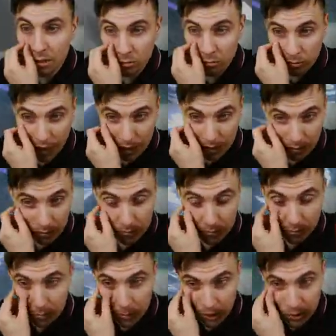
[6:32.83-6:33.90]
the rain. We're
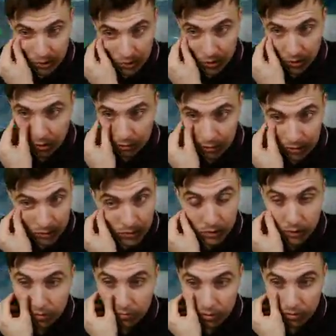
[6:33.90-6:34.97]
plus two, so
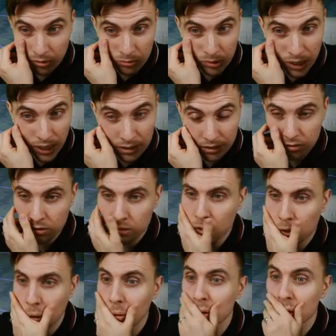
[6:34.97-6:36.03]
even if the rain
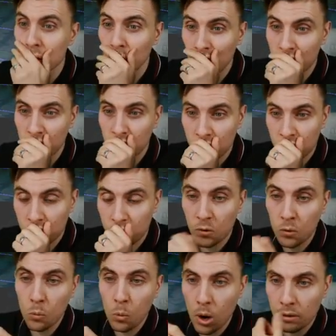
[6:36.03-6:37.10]
goes away
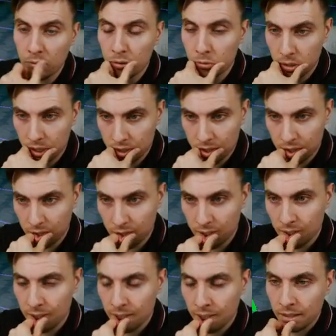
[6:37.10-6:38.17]
for whatever reason,
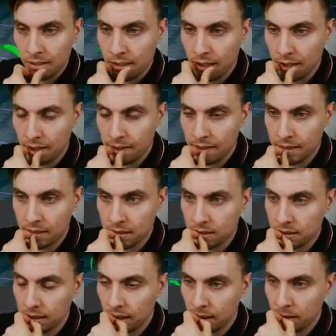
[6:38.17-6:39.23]
then at
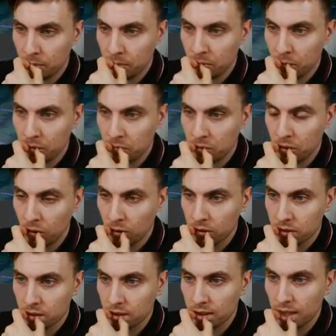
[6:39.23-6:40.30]
least um, we've
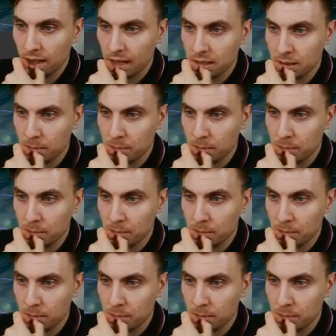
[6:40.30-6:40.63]
got that as a